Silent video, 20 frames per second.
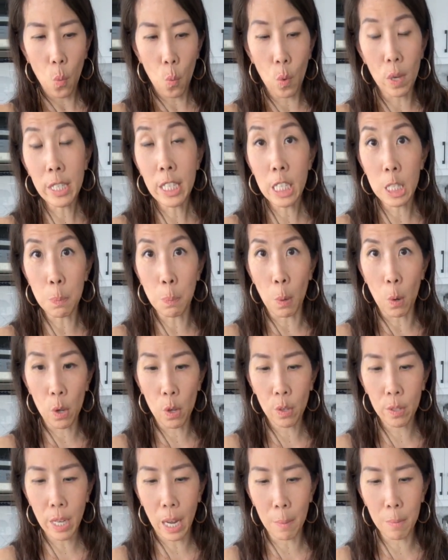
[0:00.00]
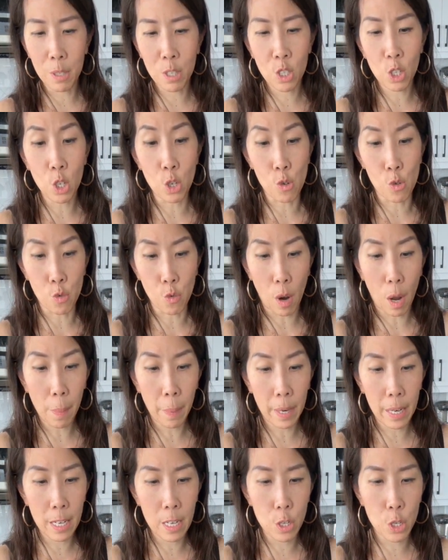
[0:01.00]
Once it's boiled, I'm just going to
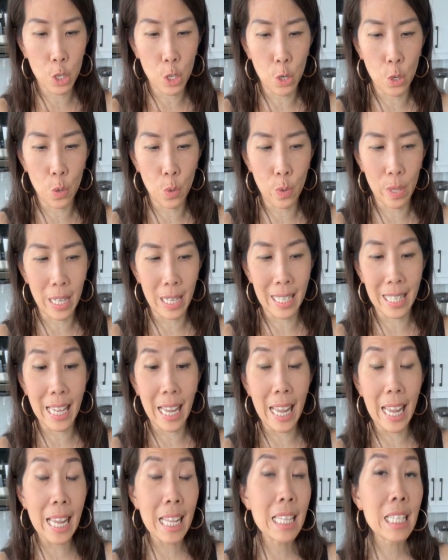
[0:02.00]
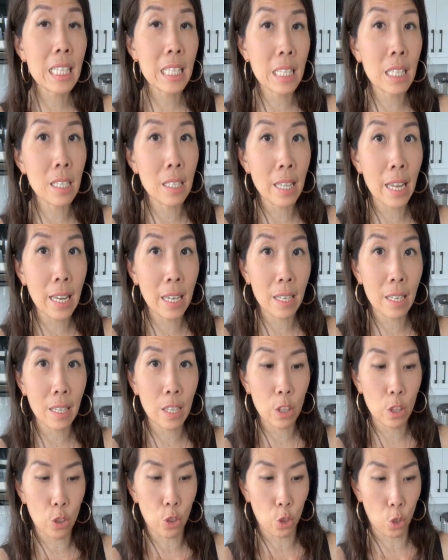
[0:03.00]
drop it into this
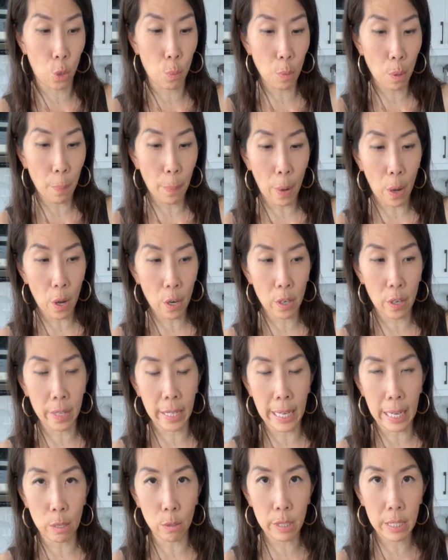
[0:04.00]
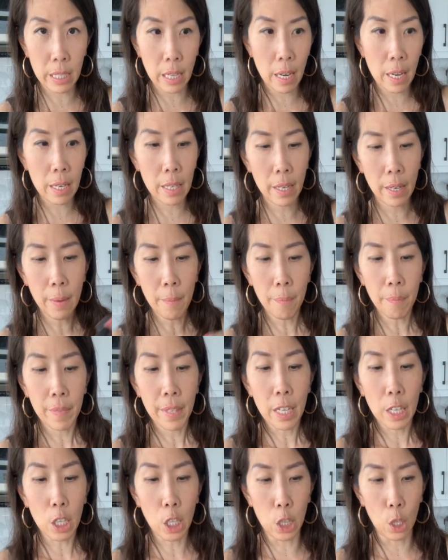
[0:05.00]
insulated thermal pot on the outside,
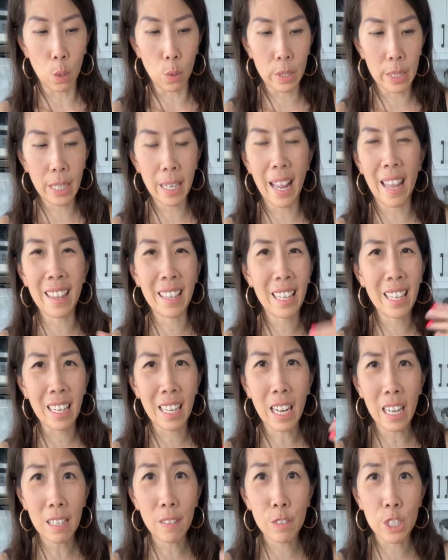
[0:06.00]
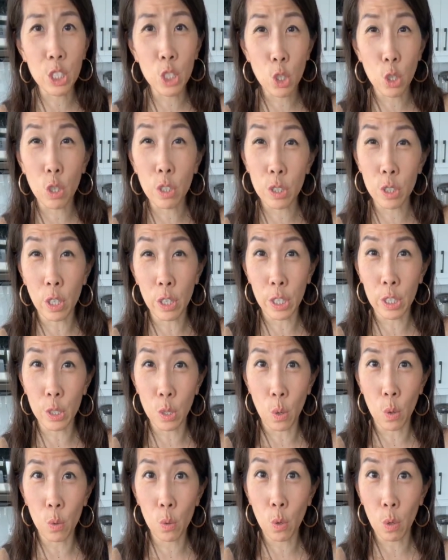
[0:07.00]
close it, and then it kind of just cooks on its
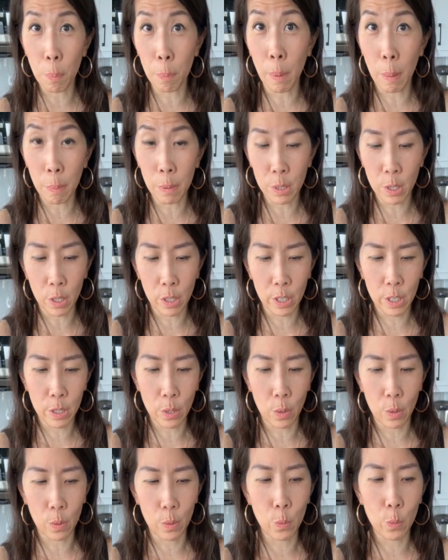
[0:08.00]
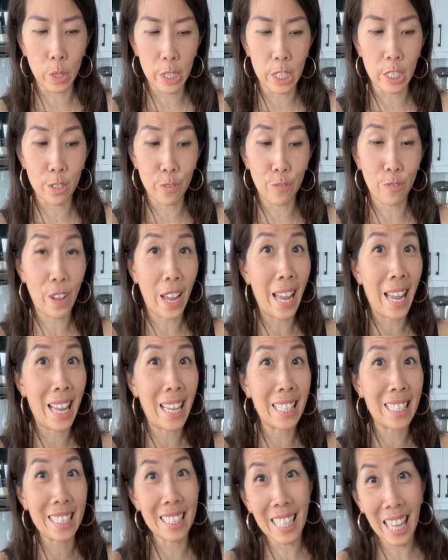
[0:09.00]
own or bubbles on its own, which is
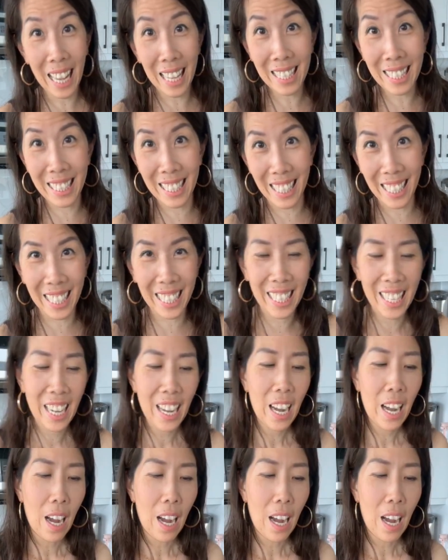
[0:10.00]
fantastic.